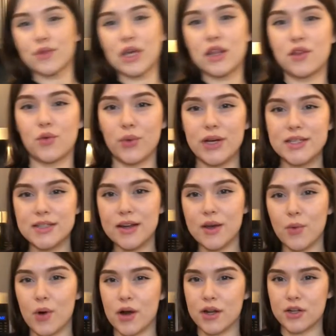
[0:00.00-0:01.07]
The reason I
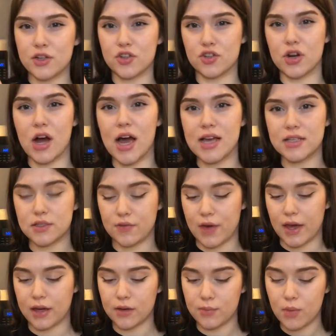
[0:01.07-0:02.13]
wanted to try
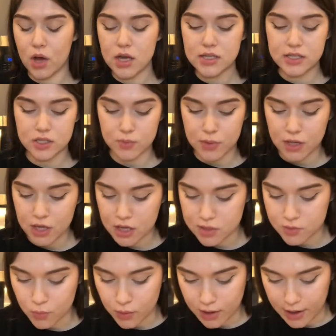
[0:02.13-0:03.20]
sphagnum moss is
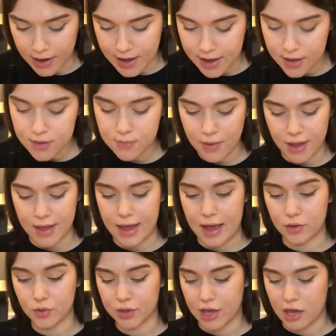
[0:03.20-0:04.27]
because when I had my
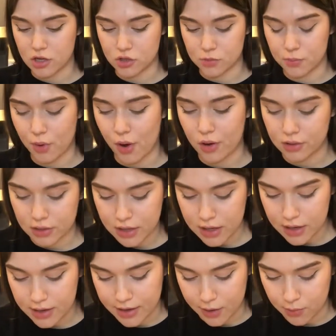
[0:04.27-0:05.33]
alocasia
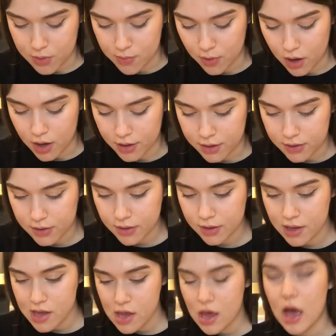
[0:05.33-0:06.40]
poly and I repotted
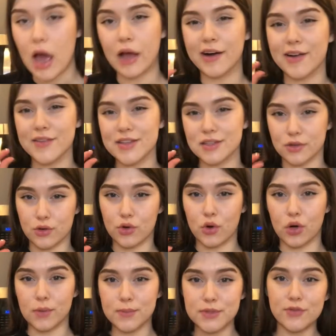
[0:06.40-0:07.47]
it, I got these little
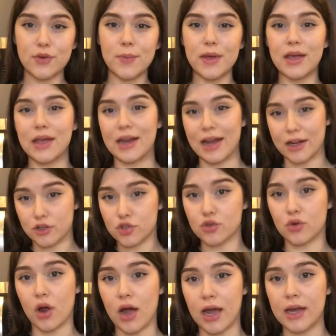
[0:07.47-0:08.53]
corms from it and I
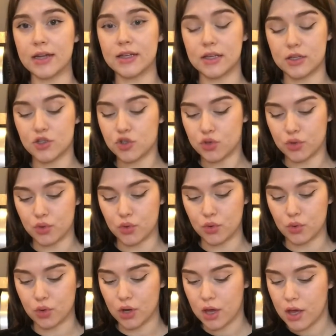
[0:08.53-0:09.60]
tried to